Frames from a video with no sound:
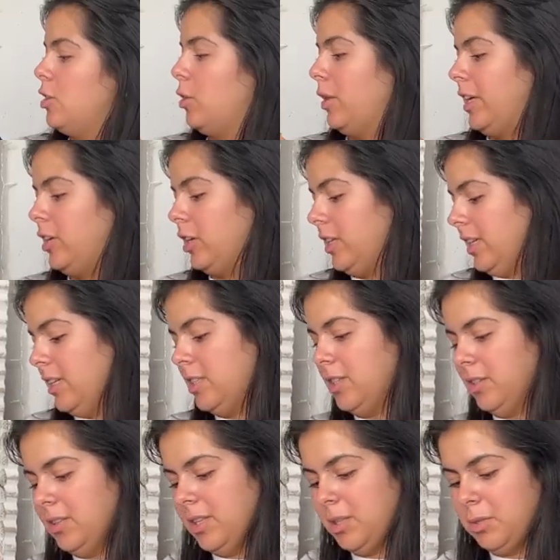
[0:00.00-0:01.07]
No, like look at this,
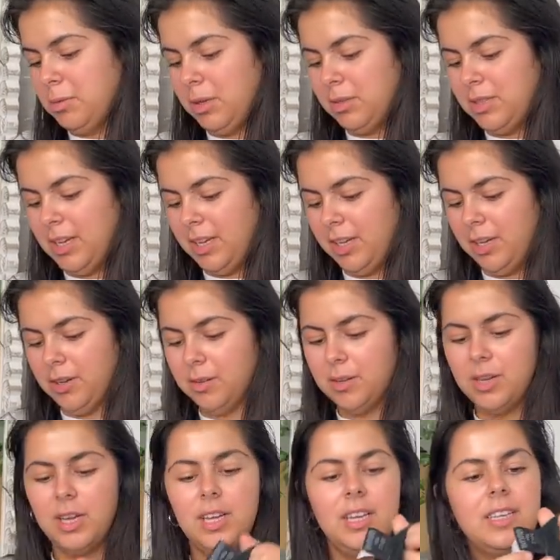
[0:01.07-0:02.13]
dude. This is what I was telling you.
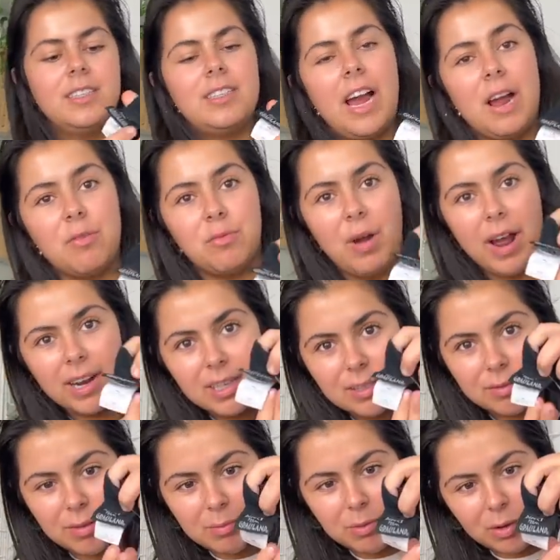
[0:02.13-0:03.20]
Direct
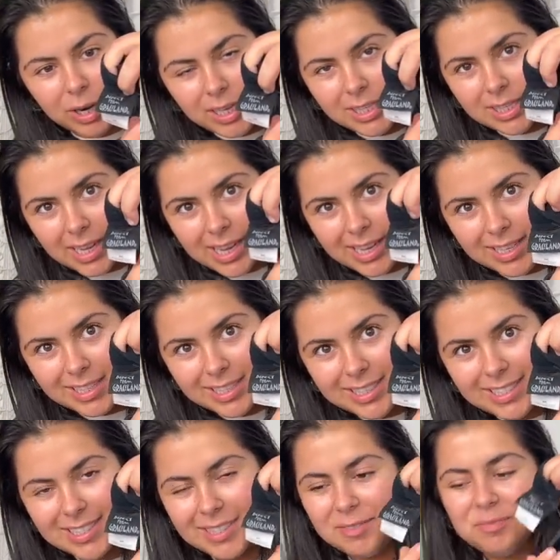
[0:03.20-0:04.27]
from Graceland.
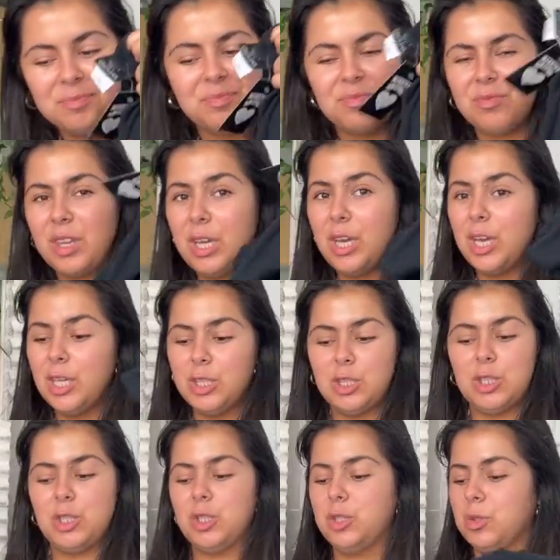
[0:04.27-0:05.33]

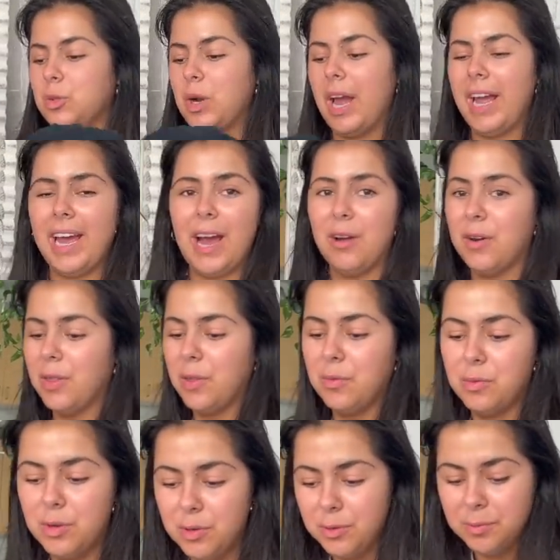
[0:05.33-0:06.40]
Wow. Straight out of the
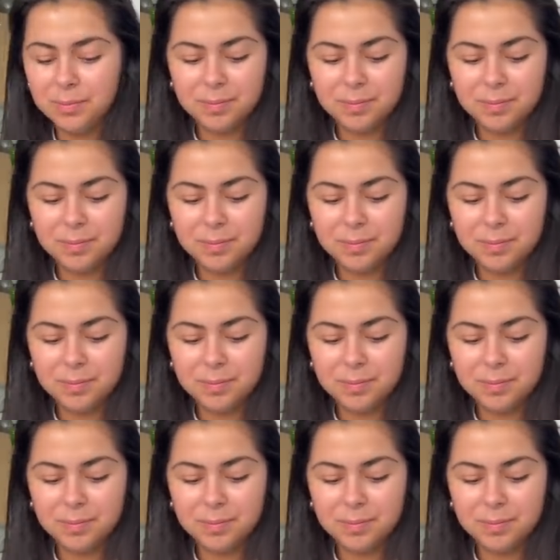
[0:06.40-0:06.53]
blue.